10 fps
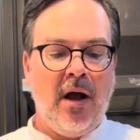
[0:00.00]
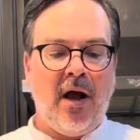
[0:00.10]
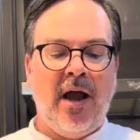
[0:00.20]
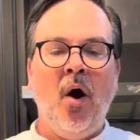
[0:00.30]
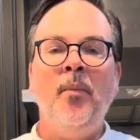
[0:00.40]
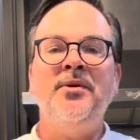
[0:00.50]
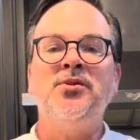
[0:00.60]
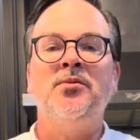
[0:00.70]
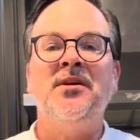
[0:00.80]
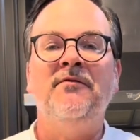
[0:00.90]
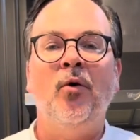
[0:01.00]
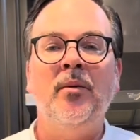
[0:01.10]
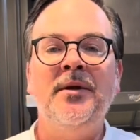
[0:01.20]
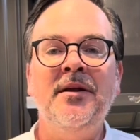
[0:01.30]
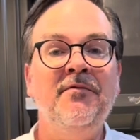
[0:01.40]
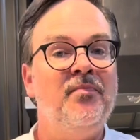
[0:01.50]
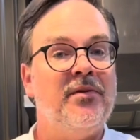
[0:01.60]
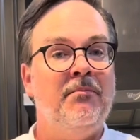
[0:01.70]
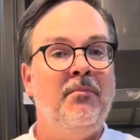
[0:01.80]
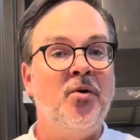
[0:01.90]
I hope this was informative.
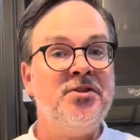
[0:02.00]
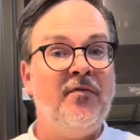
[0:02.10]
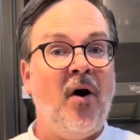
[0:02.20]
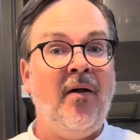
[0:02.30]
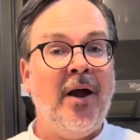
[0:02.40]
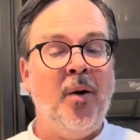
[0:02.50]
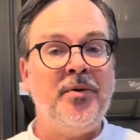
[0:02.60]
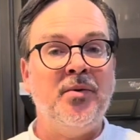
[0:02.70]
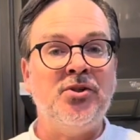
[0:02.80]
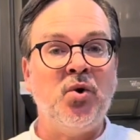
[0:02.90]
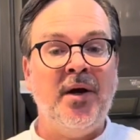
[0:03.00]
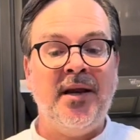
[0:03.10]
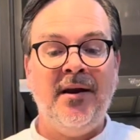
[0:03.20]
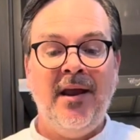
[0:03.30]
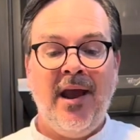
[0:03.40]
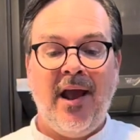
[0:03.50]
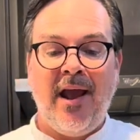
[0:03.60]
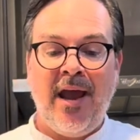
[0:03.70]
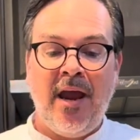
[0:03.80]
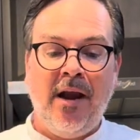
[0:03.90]
Most of all, I hope you enjoyed it,
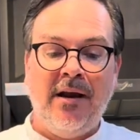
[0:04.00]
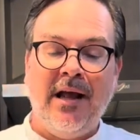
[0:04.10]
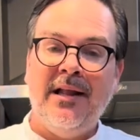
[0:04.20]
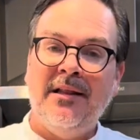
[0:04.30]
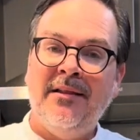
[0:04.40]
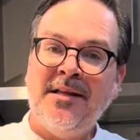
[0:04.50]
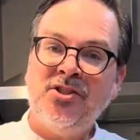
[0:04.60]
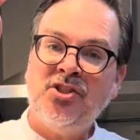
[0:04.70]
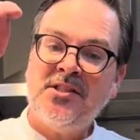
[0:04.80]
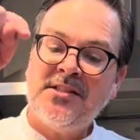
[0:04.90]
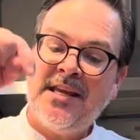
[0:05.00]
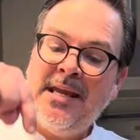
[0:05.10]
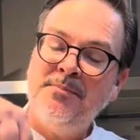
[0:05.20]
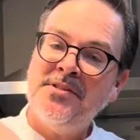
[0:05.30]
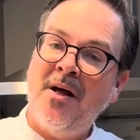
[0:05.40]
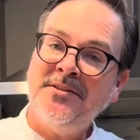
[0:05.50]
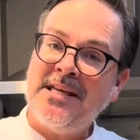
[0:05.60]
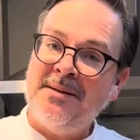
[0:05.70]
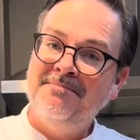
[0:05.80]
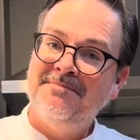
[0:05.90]
and let's just keep salty.